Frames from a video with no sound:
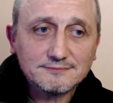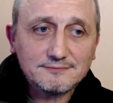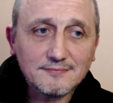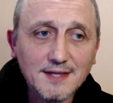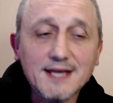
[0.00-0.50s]

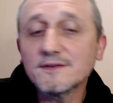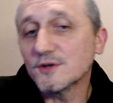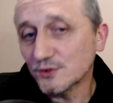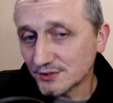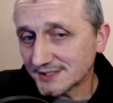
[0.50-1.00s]
And of
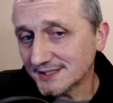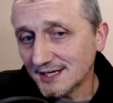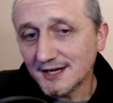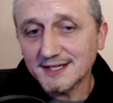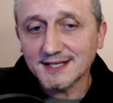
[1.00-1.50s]
course, the
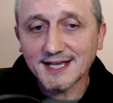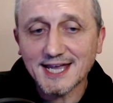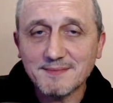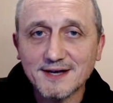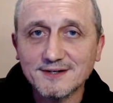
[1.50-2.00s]
line that
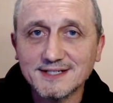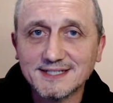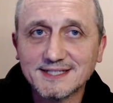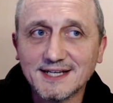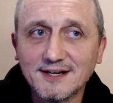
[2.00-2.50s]
came out
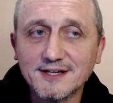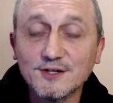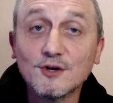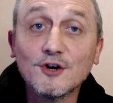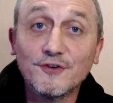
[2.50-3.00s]
is a line
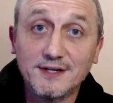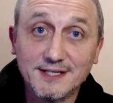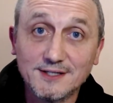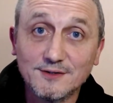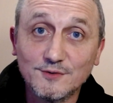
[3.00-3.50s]
you'll often
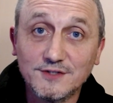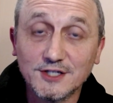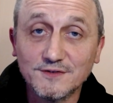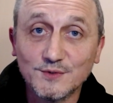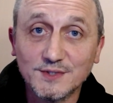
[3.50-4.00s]
hear with
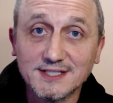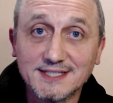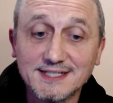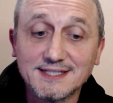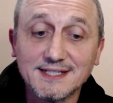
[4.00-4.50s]
Jehovah's
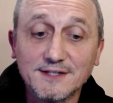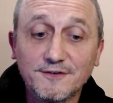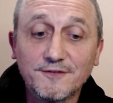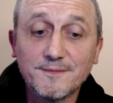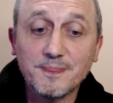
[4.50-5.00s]
Witnesses if
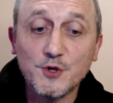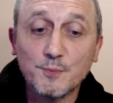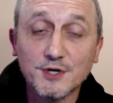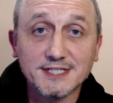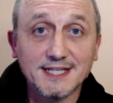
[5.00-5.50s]
you
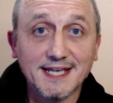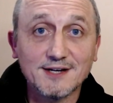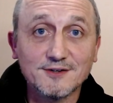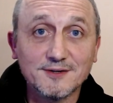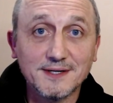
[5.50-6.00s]
point something out
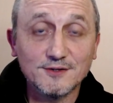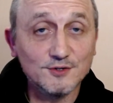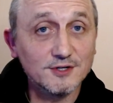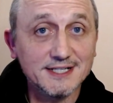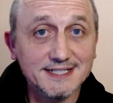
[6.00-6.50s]
about the
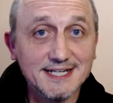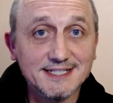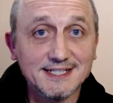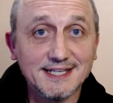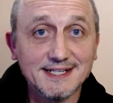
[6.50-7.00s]
organization,
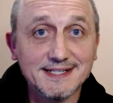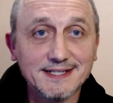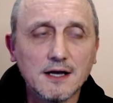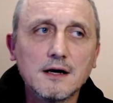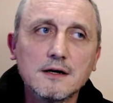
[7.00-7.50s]
and that is,
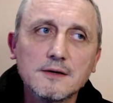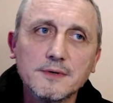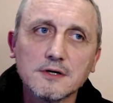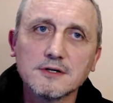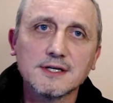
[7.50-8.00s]
oh, we've got
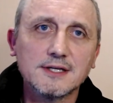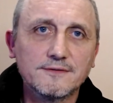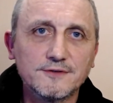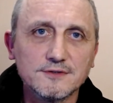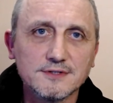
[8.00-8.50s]
to look at their
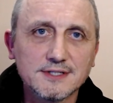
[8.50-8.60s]
fruits,